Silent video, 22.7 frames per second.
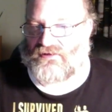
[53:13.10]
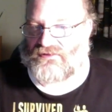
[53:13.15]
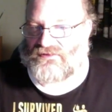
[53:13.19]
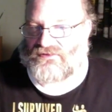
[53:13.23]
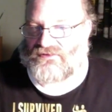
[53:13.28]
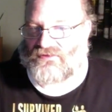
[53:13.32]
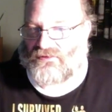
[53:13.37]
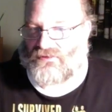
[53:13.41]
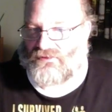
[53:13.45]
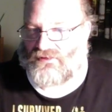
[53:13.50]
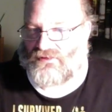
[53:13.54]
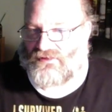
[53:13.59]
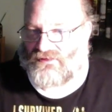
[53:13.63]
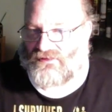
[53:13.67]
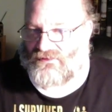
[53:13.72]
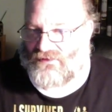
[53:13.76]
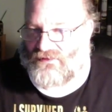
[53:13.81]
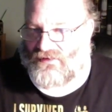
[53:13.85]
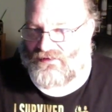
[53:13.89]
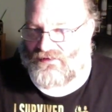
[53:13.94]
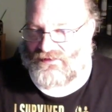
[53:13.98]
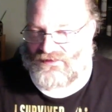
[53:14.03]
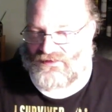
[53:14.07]
So
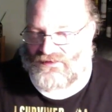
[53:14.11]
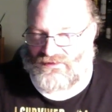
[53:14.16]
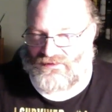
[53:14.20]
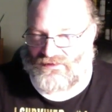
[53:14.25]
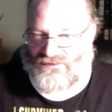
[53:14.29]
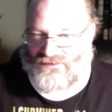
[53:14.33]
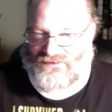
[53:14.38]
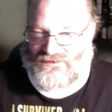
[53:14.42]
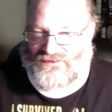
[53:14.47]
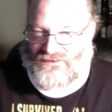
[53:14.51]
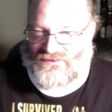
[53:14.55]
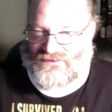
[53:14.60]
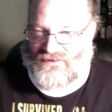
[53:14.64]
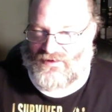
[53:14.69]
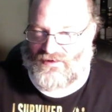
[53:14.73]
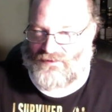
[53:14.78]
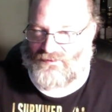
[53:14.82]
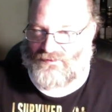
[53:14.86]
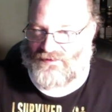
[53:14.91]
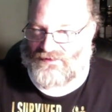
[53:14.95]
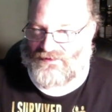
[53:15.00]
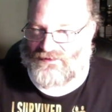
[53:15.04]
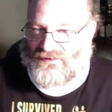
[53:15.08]
all he does is
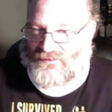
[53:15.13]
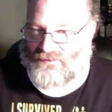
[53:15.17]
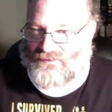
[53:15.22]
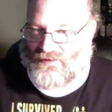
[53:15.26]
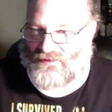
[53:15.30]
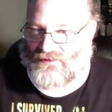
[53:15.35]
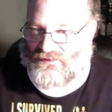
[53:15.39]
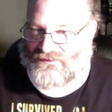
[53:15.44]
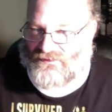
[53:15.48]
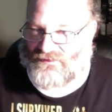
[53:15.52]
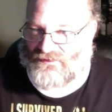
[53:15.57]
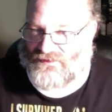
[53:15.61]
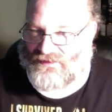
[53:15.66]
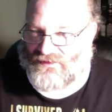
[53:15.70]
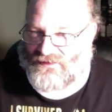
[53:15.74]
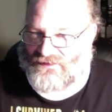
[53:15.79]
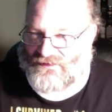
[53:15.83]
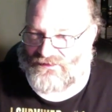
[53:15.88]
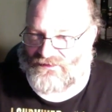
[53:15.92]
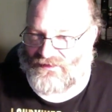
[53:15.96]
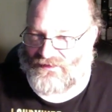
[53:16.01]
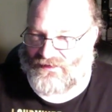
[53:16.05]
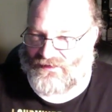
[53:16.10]
comment about
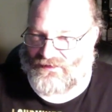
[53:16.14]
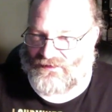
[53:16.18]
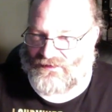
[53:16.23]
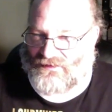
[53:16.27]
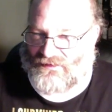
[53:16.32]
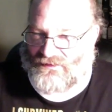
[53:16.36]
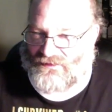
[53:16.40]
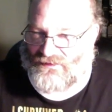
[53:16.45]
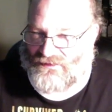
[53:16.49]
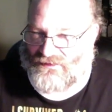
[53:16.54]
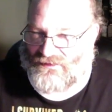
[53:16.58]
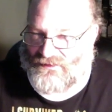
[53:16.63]
things that are